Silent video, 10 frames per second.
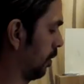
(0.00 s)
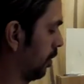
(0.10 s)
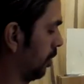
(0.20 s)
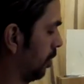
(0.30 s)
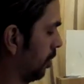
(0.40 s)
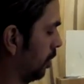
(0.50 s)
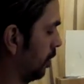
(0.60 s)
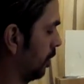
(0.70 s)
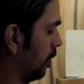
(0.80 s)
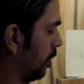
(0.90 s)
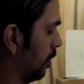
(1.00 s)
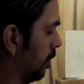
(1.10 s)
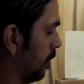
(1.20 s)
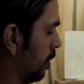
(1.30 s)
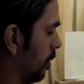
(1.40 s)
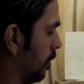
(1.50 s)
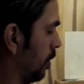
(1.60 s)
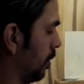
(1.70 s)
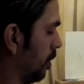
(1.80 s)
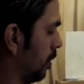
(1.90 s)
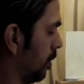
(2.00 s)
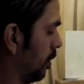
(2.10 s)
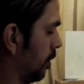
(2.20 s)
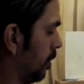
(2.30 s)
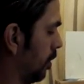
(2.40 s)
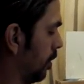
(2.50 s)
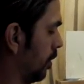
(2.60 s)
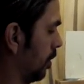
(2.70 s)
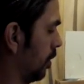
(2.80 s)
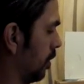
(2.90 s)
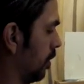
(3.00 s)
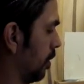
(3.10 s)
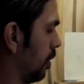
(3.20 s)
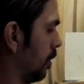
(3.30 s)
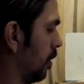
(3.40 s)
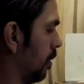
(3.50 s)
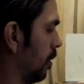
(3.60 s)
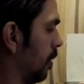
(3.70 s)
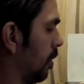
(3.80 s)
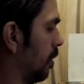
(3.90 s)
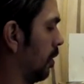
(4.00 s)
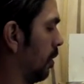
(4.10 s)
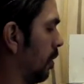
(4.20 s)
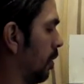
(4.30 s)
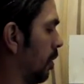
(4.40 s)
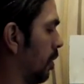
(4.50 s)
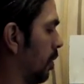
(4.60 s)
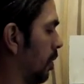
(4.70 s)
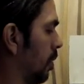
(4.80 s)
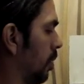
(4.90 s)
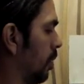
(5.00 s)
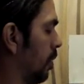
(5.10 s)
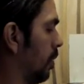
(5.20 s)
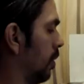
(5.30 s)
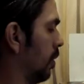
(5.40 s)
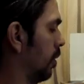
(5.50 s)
(silence)